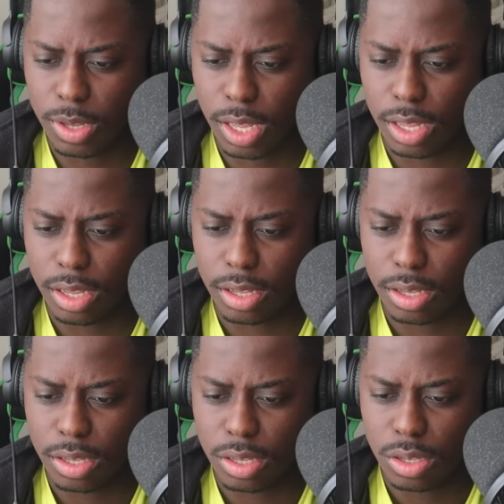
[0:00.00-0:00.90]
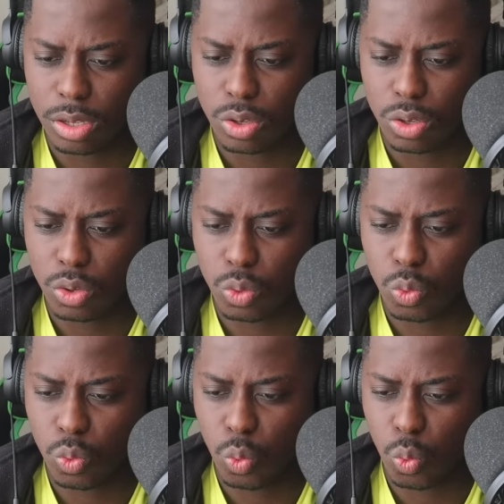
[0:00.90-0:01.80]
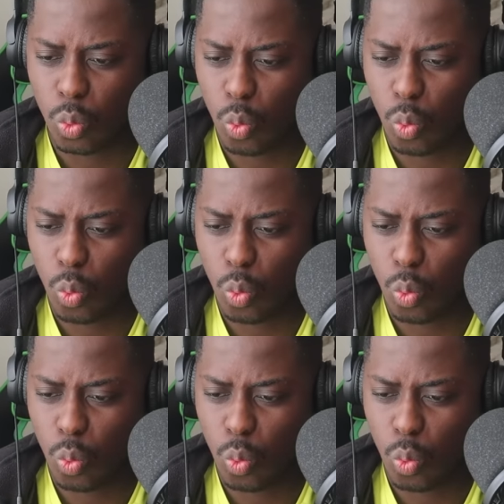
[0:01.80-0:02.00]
Oi, it. okay. He's been going to